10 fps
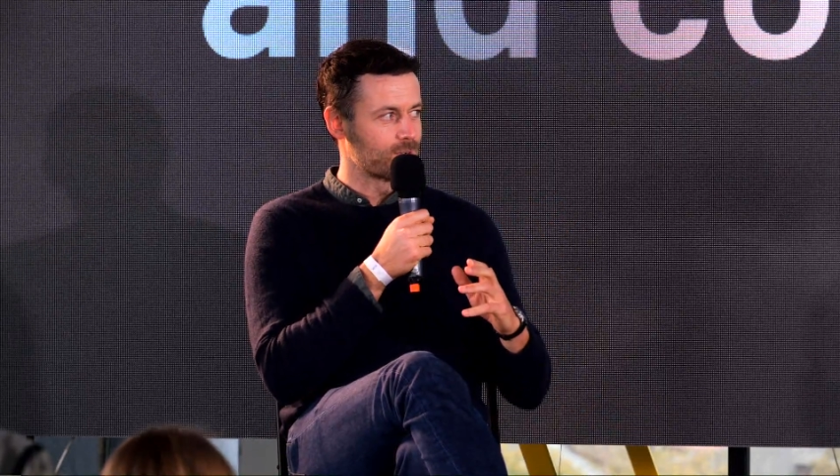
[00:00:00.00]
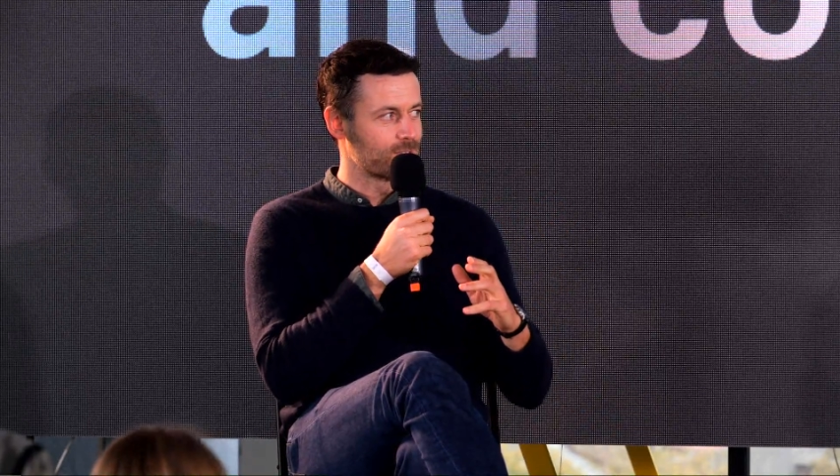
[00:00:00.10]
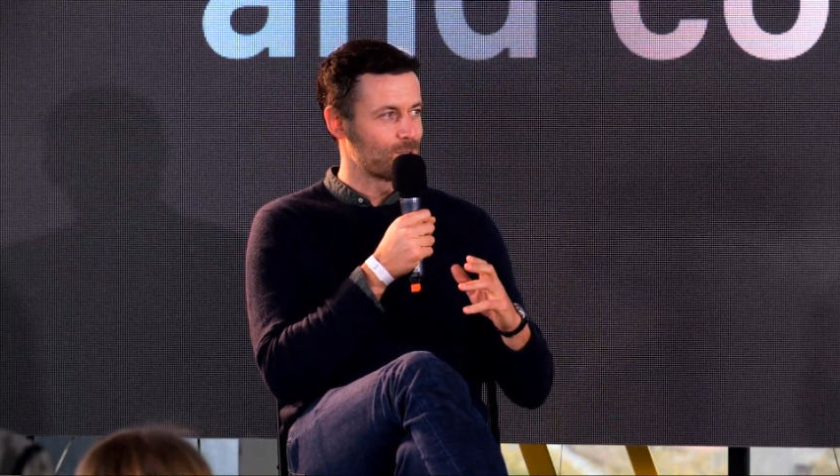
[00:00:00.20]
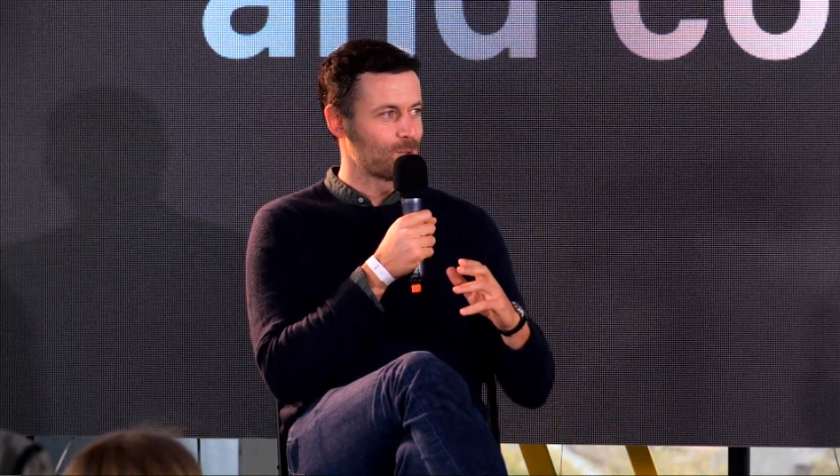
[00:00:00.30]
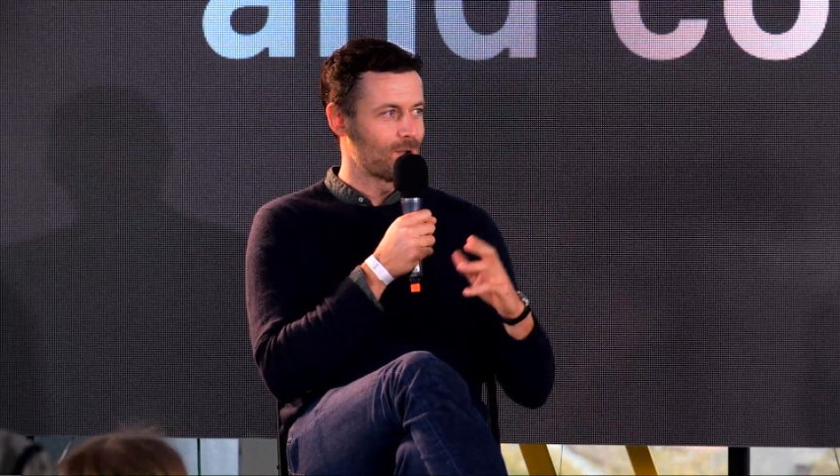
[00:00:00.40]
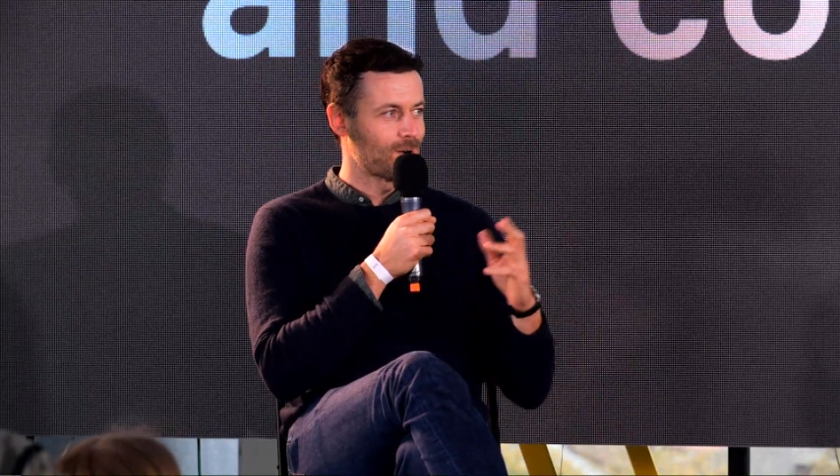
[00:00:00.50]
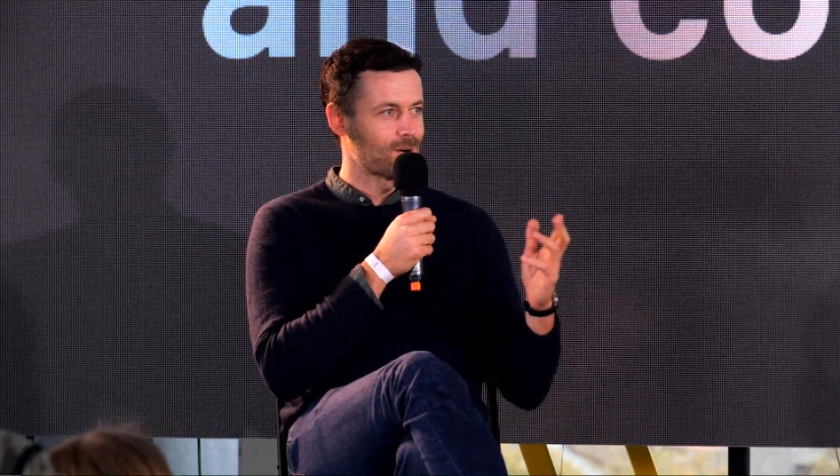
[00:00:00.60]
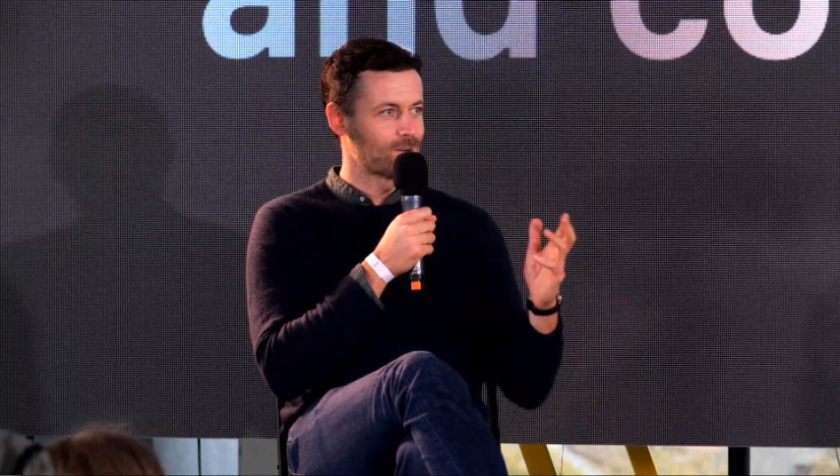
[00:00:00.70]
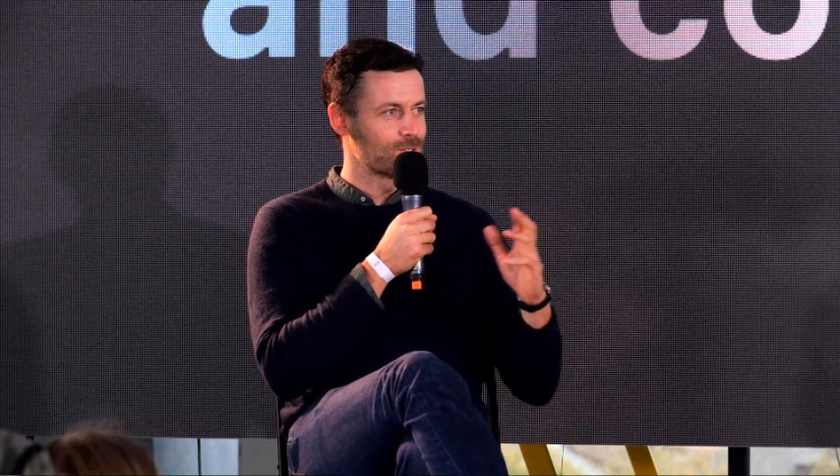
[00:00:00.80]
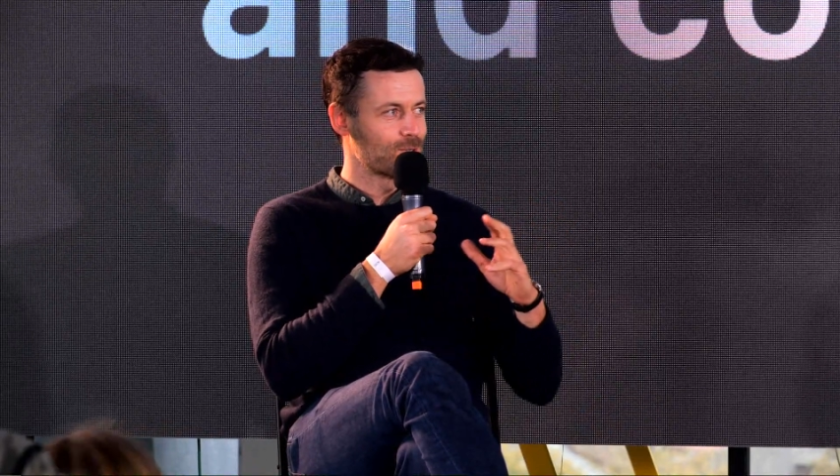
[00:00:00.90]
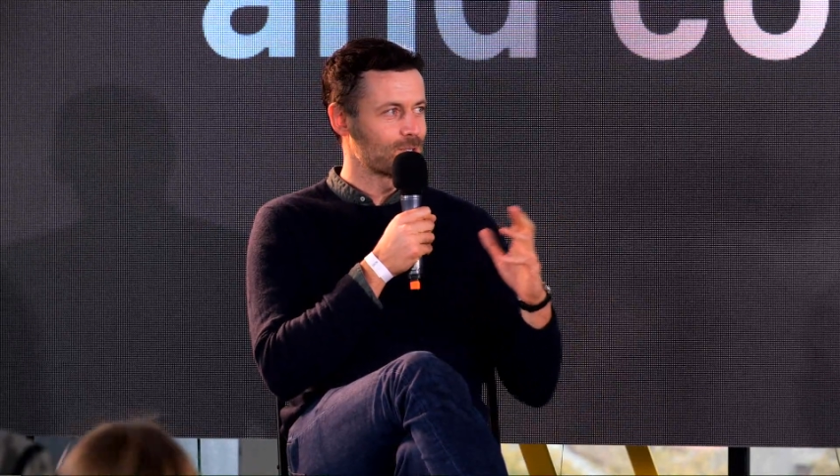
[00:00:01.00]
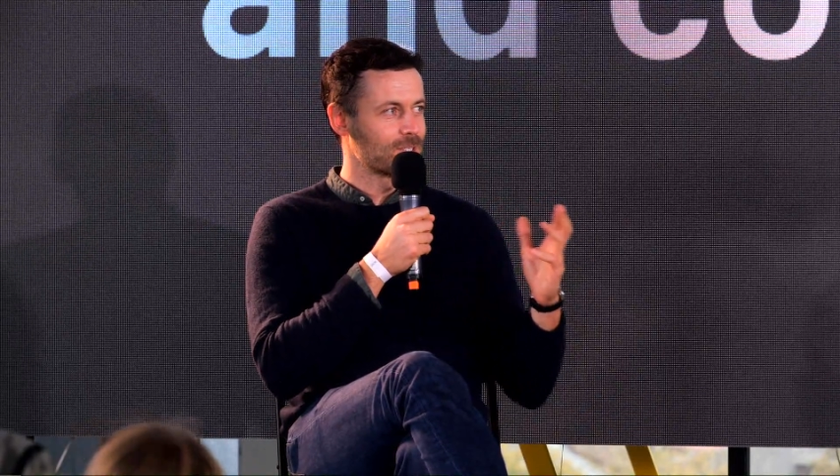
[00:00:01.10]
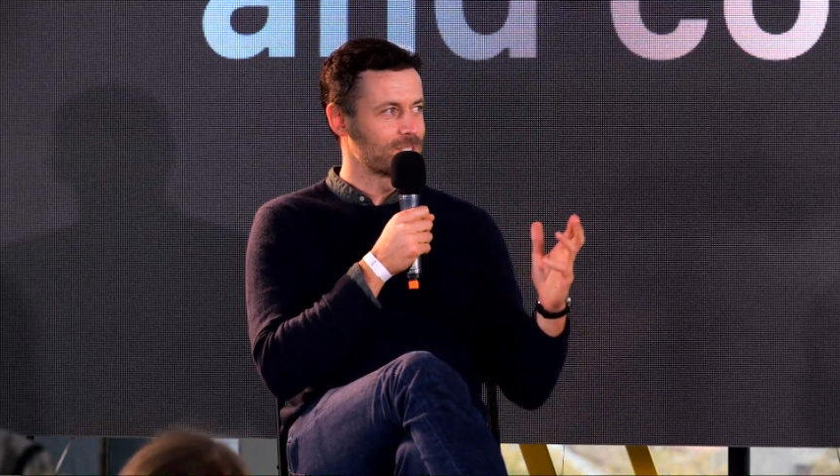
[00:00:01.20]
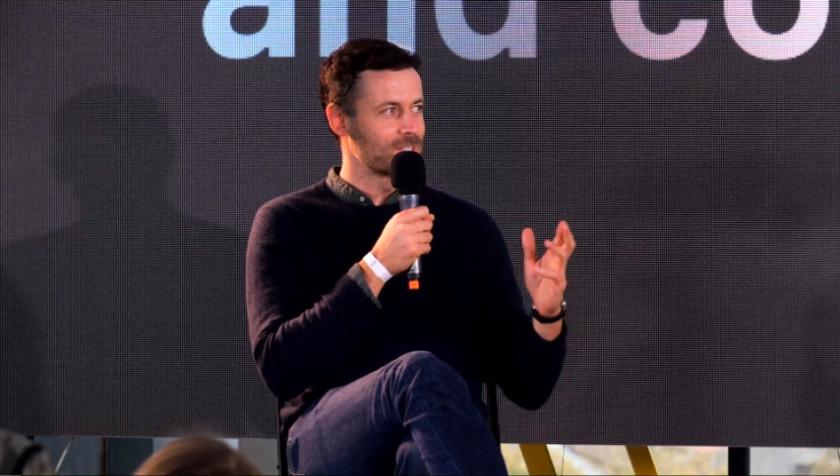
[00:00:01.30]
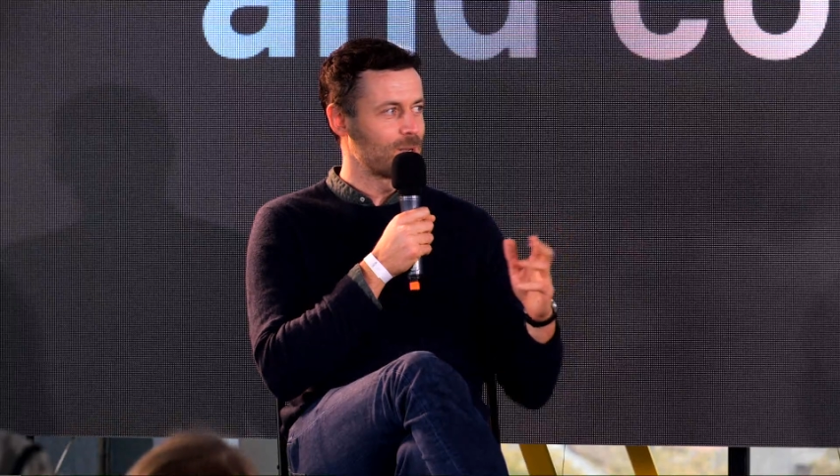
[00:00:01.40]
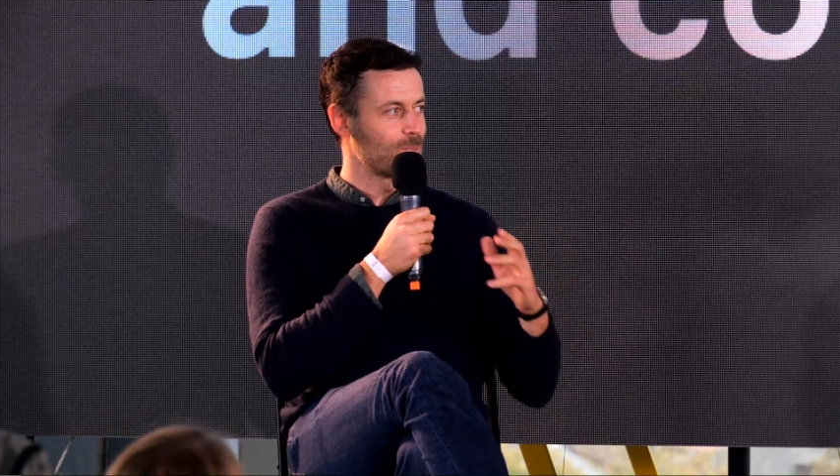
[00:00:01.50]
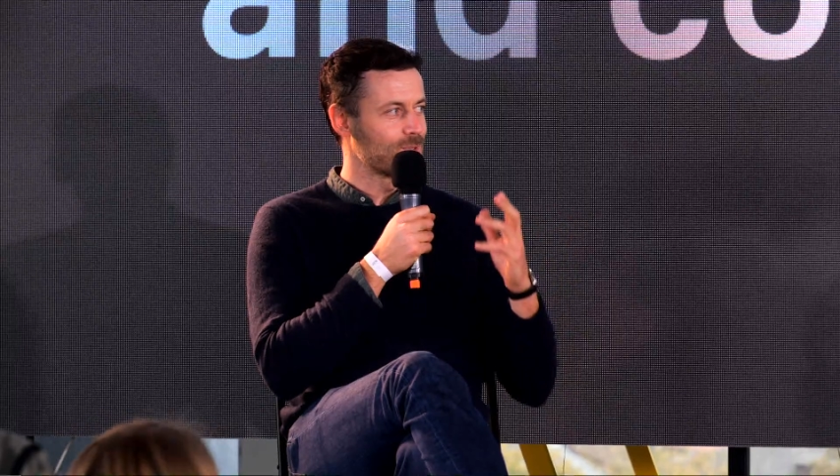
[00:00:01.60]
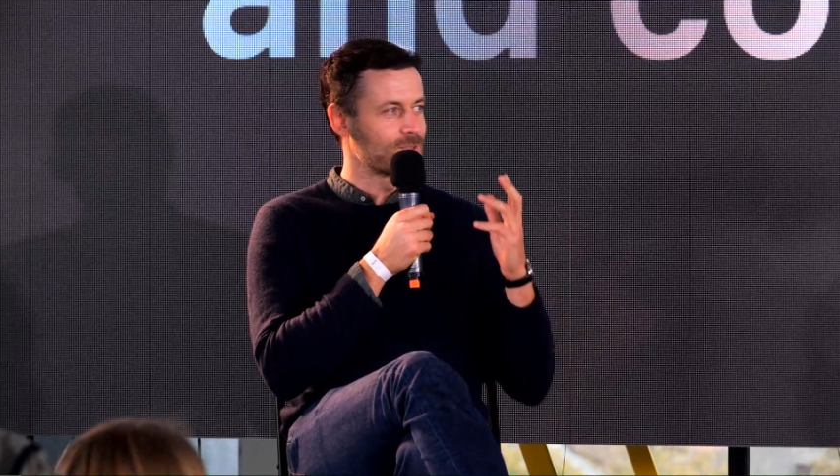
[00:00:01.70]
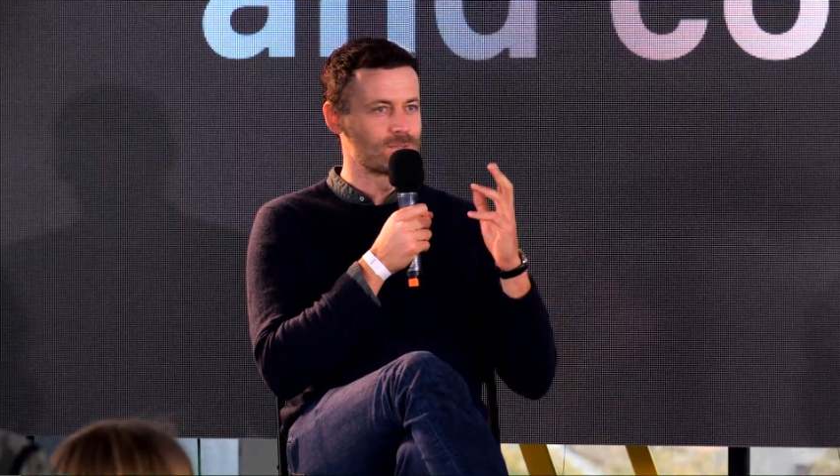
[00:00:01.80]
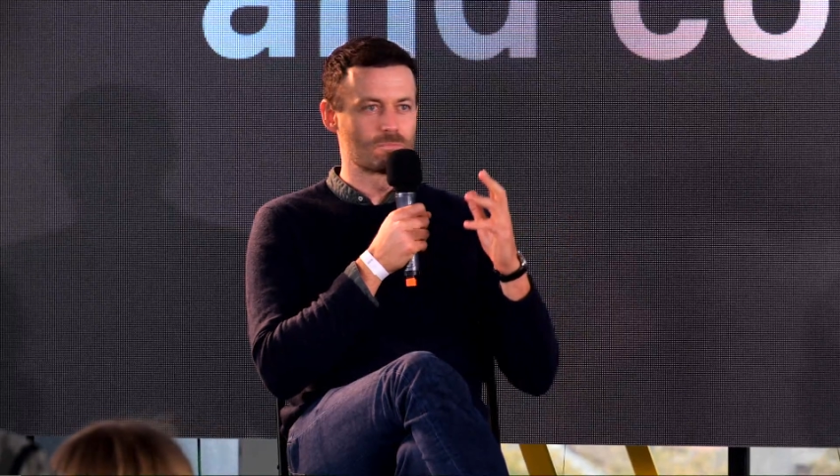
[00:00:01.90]
So there are certain
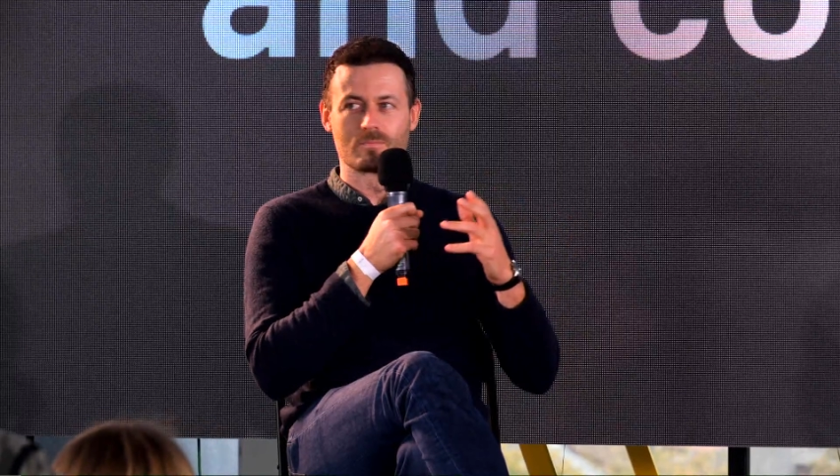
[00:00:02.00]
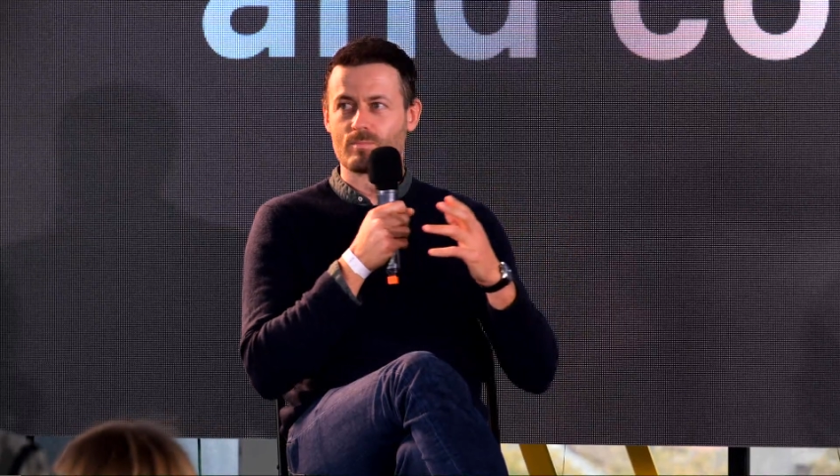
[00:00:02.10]
examples,